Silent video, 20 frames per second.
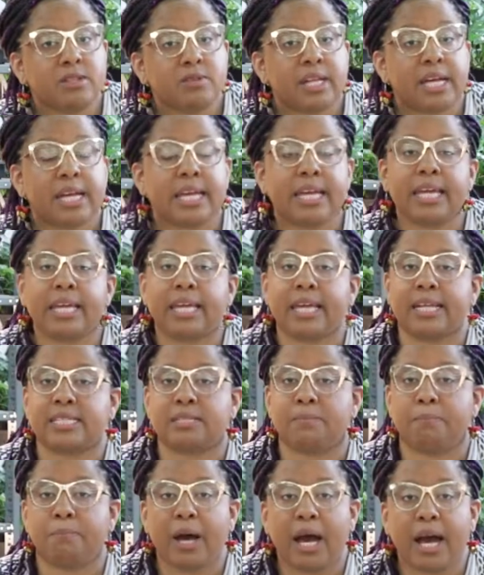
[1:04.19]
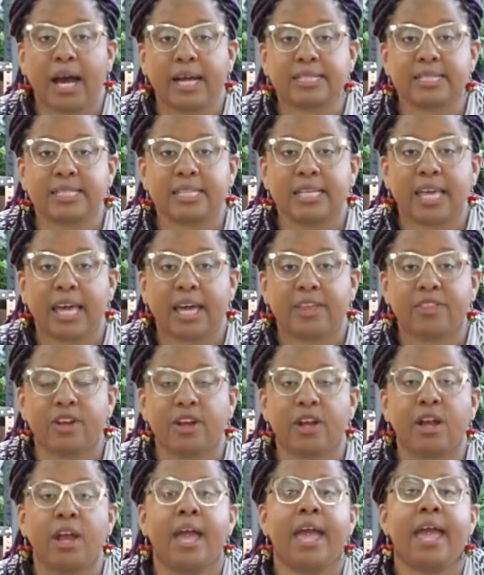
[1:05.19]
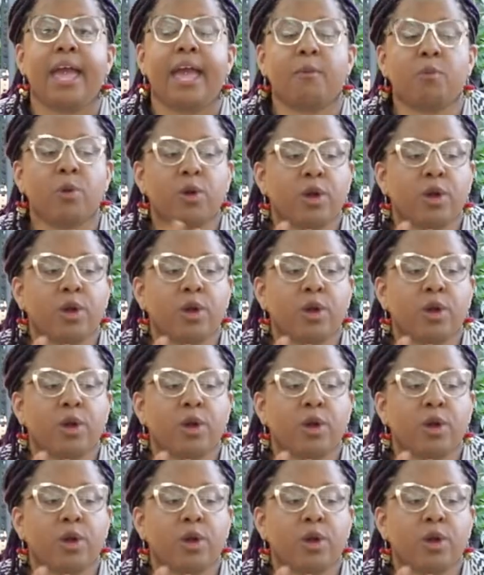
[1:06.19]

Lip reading: you like, get some pots together, and we're